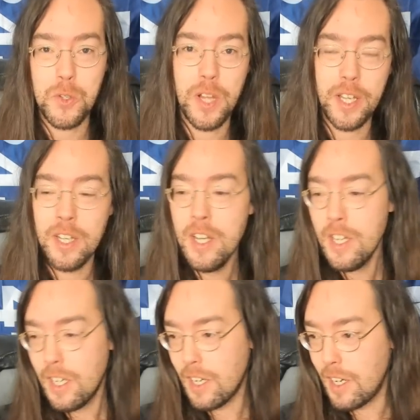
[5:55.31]
Like,
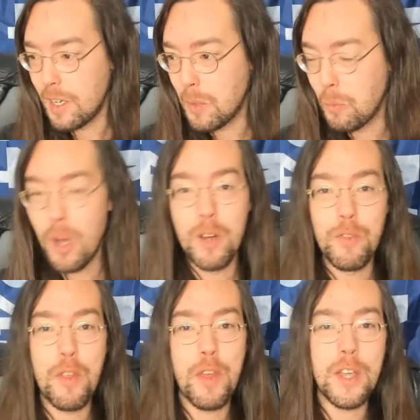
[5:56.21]
uh, one of the
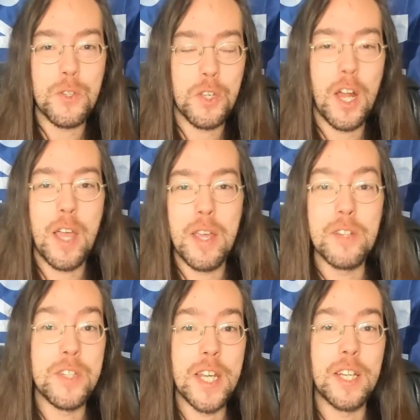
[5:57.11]
things that I
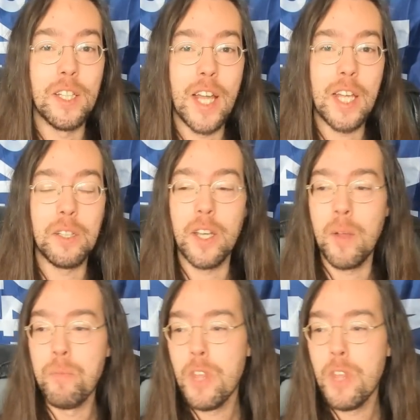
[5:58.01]
did lately